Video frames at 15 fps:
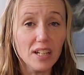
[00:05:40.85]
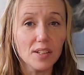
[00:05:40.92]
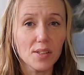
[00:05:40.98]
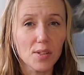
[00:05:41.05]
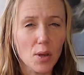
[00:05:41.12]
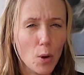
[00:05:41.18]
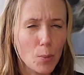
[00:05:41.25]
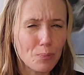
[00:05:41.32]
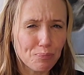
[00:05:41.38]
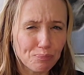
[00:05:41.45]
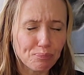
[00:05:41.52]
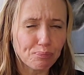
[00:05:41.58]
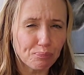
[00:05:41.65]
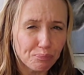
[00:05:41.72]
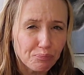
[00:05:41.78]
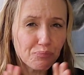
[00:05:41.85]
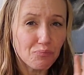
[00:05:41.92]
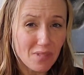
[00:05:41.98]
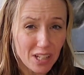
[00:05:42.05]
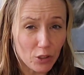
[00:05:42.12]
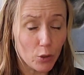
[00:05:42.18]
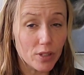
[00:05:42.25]
So
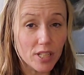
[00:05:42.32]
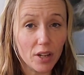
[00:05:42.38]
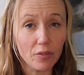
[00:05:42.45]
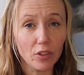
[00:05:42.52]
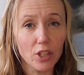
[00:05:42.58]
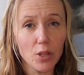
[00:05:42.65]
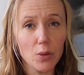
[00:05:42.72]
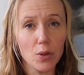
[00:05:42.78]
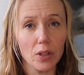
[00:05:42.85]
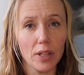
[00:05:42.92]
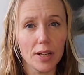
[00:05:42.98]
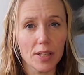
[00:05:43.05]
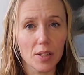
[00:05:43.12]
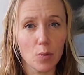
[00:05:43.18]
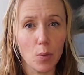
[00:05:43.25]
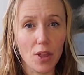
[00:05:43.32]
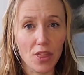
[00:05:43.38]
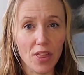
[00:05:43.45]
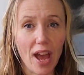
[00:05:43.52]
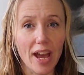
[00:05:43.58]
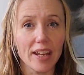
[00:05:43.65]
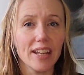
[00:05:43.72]
you can definitely utilize it with
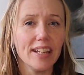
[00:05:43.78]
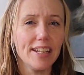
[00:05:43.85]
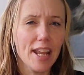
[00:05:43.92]
that.